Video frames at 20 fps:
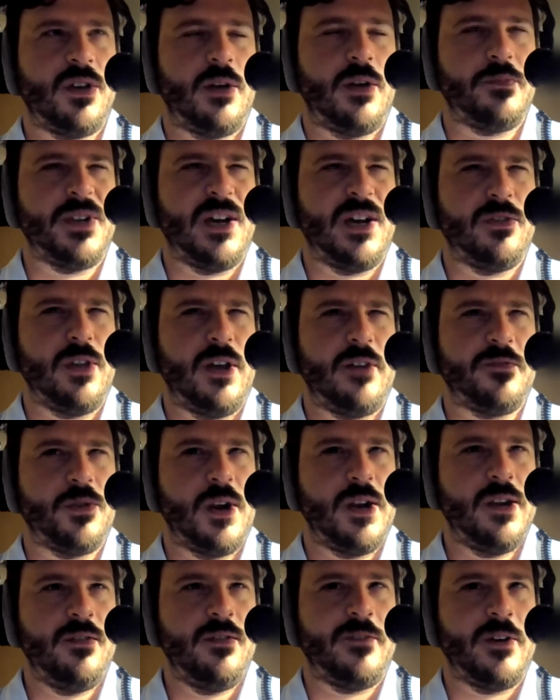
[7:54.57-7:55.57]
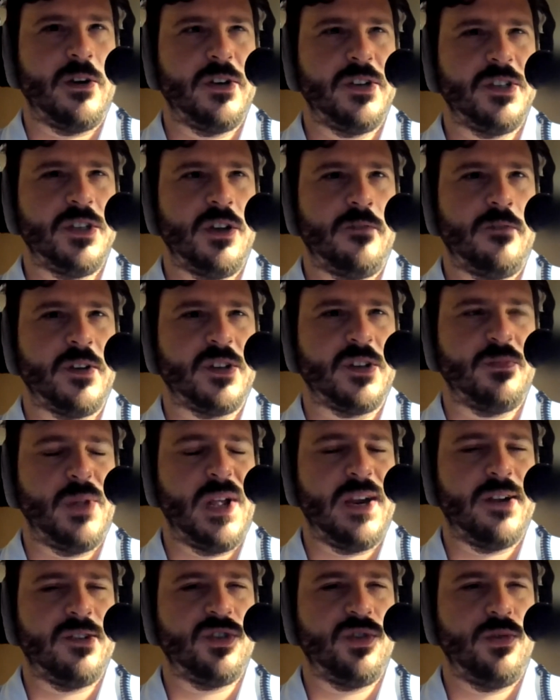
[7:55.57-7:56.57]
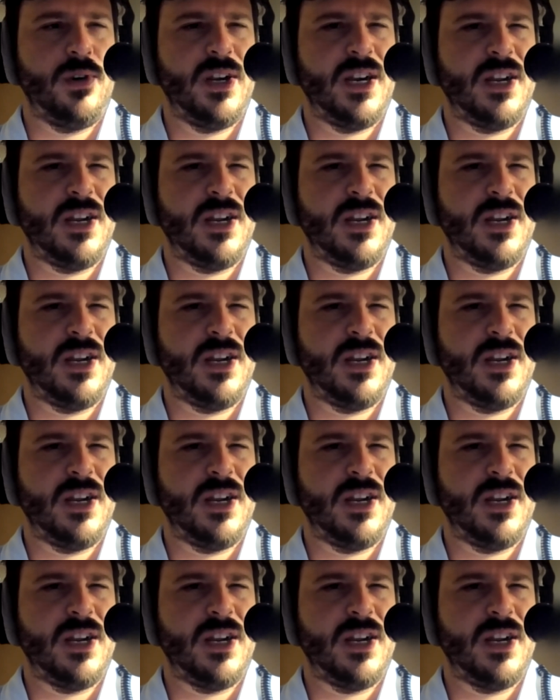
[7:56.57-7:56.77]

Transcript: up, down, left, right, very self-explanatory.